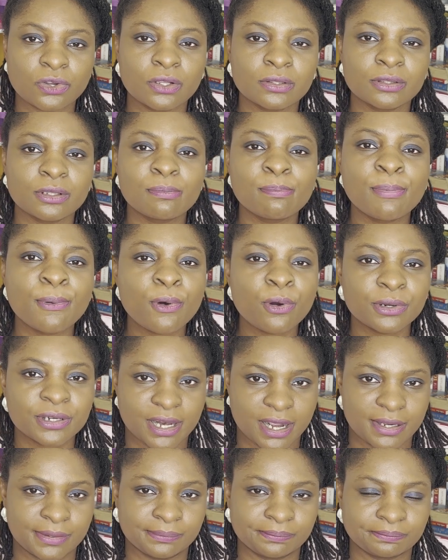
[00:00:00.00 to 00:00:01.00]
on the
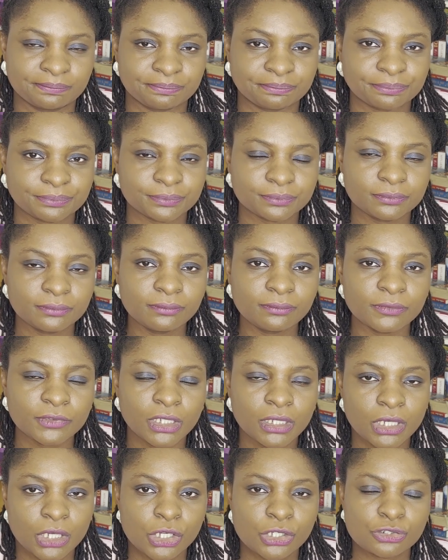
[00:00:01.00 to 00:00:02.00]
border
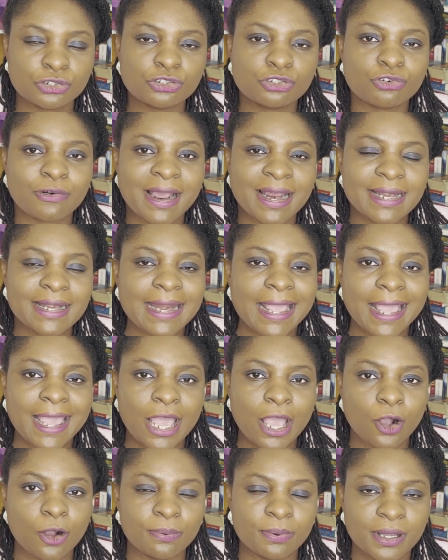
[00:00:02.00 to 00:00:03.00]
to try and
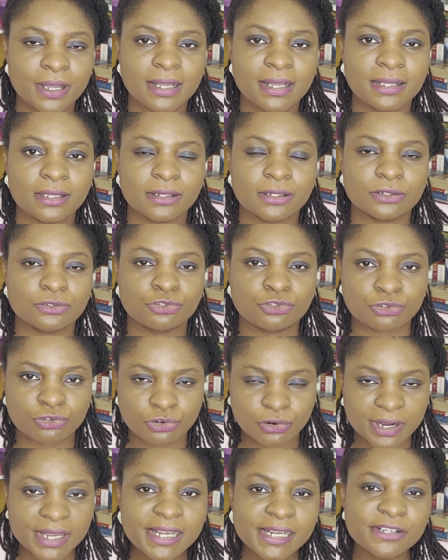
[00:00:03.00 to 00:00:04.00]
help
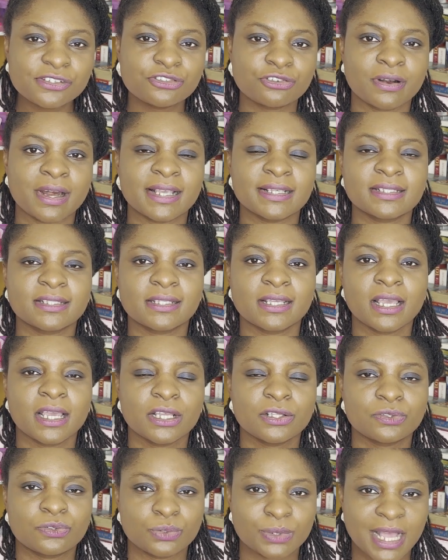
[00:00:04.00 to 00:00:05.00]
draw interest
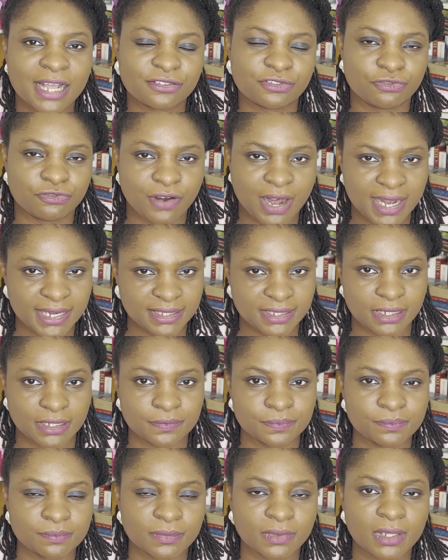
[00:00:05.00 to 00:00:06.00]
to that
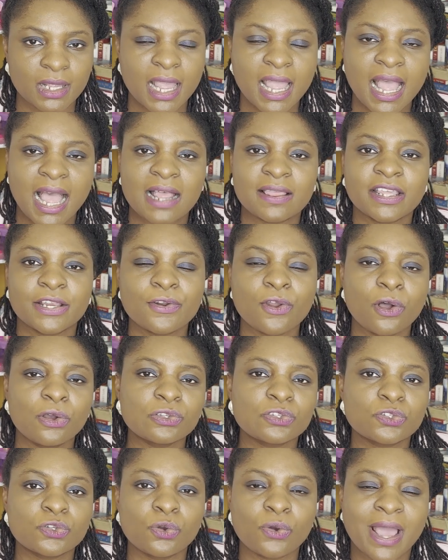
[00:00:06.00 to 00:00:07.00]
writing. And then
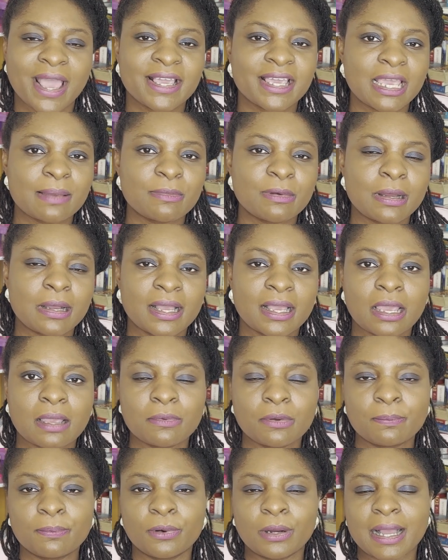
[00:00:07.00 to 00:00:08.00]
also I came
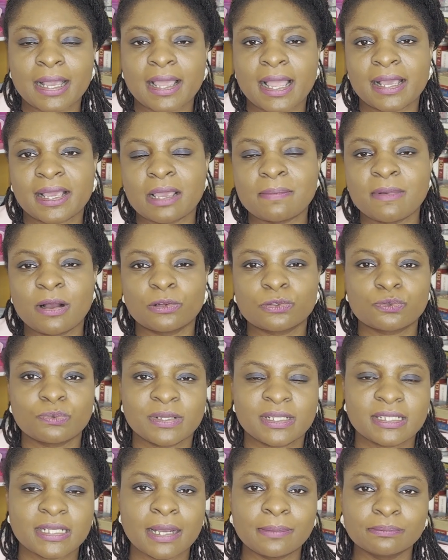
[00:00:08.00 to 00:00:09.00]
out
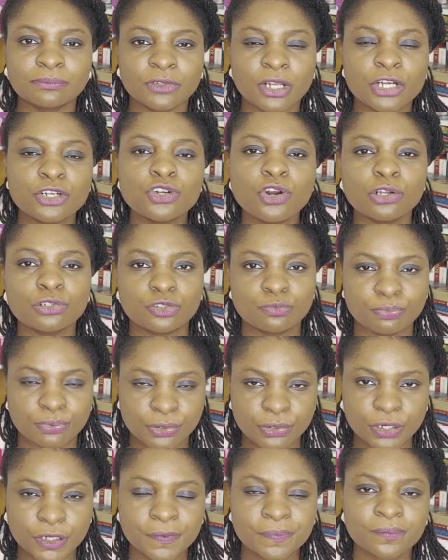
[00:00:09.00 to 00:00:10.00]
with a
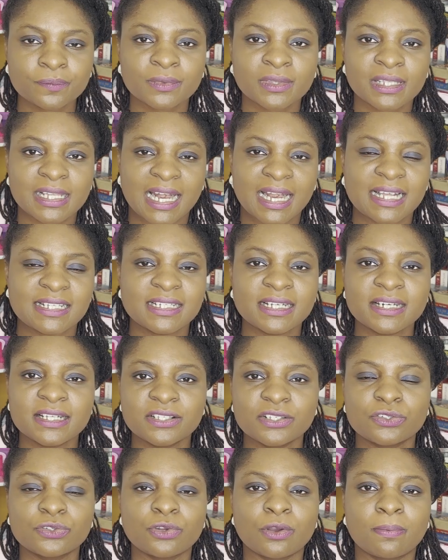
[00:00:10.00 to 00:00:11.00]
notebook, and I said, this
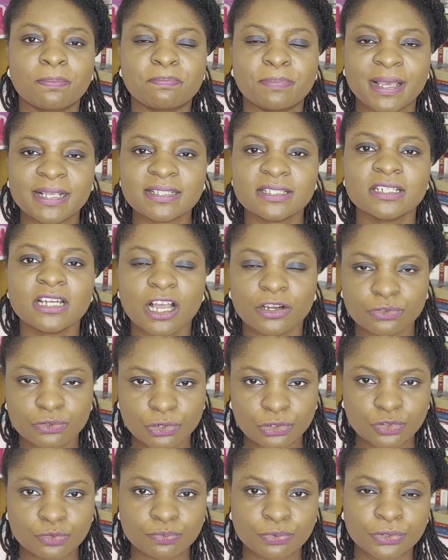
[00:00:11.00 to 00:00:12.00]
is your personal
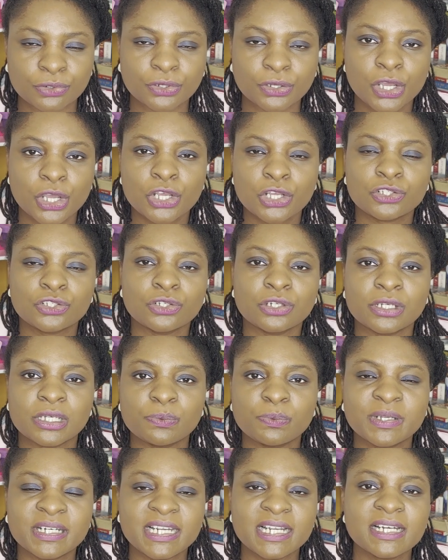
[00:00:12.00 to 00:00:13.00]
notebook. So
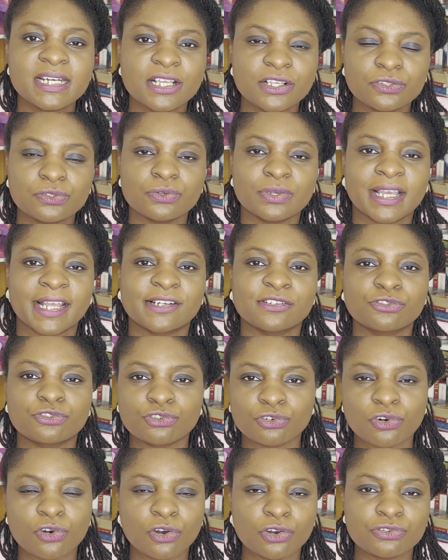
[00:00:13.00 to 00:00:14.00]
within this, you can
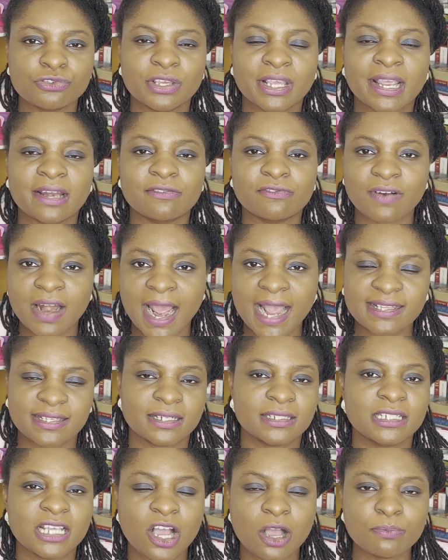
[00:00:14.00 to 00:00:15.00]
draw, you can write,
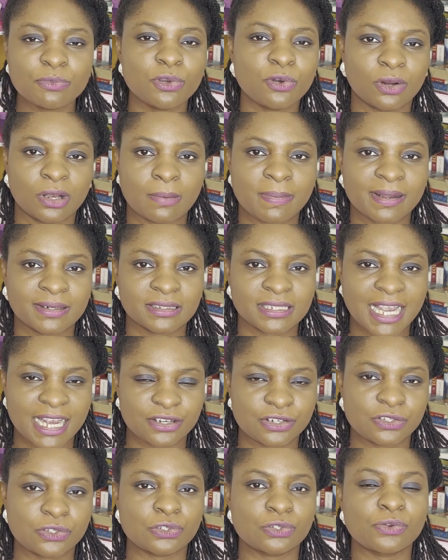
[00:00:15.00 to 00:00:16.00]
and tell me all about
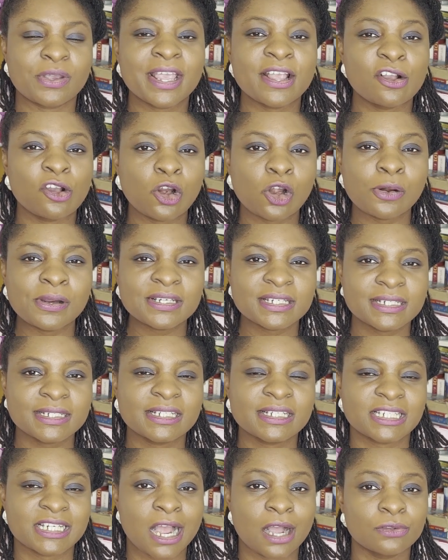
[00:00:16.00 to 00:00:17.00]
dinosaurs. So encouraging the
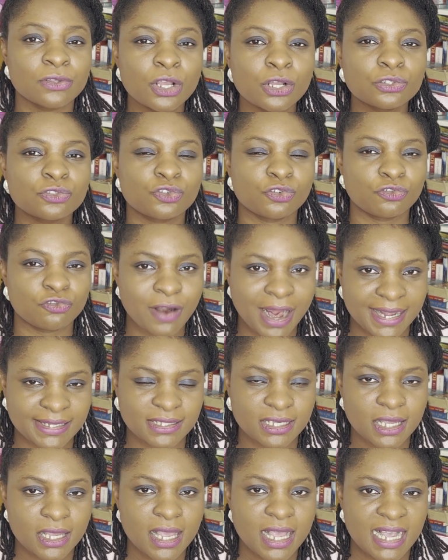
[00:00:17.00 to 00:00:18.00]
child to write.
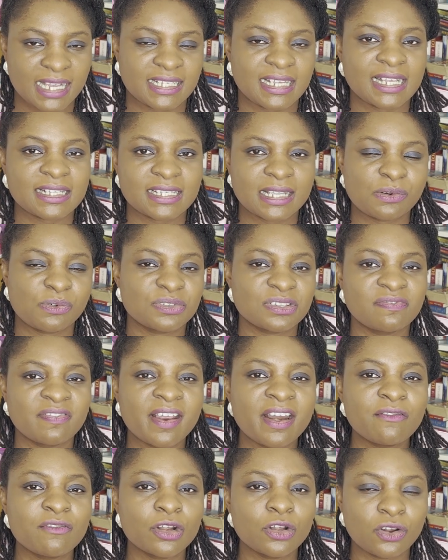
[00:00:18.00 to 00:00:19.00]
As I said, he was a
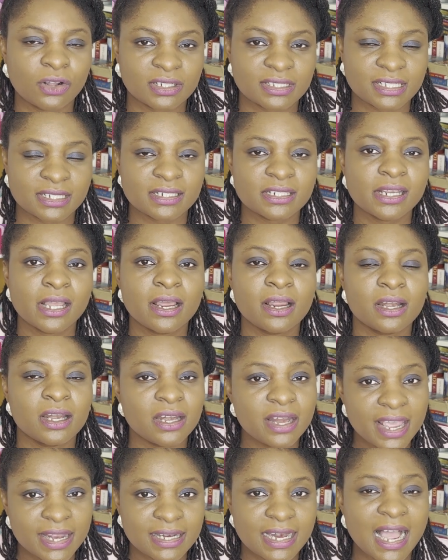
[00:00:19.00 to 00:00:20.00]
very reluctant
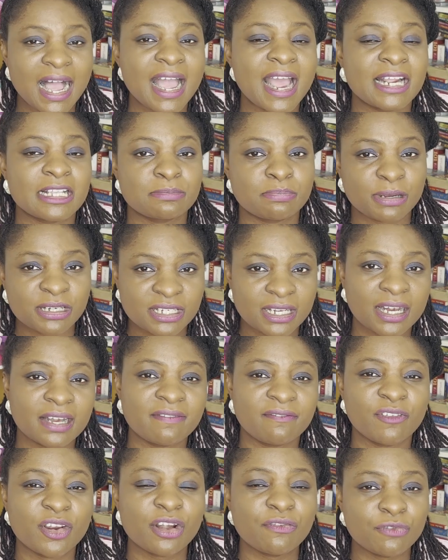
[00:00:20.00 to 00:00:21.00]
learner, especially
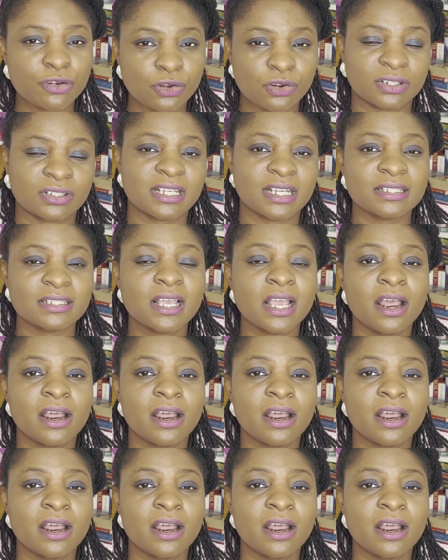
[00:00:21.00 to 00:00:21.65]
very reluctant